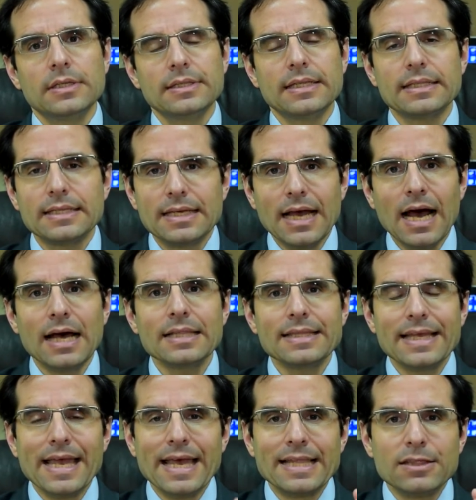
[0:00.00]
that God
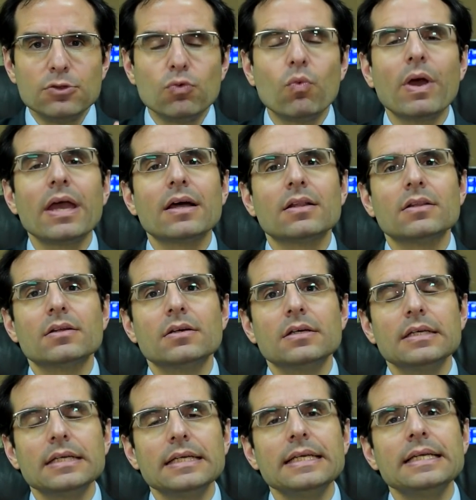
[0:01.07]
can dwell
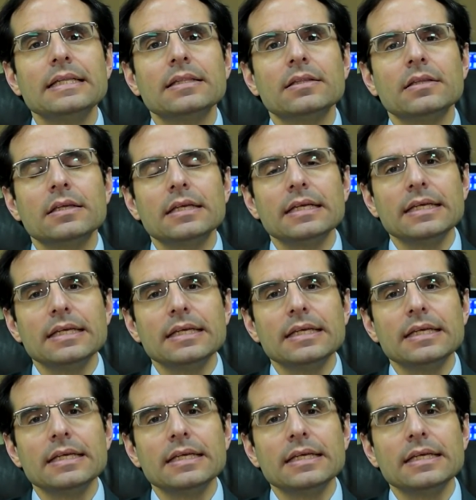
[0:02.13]
in,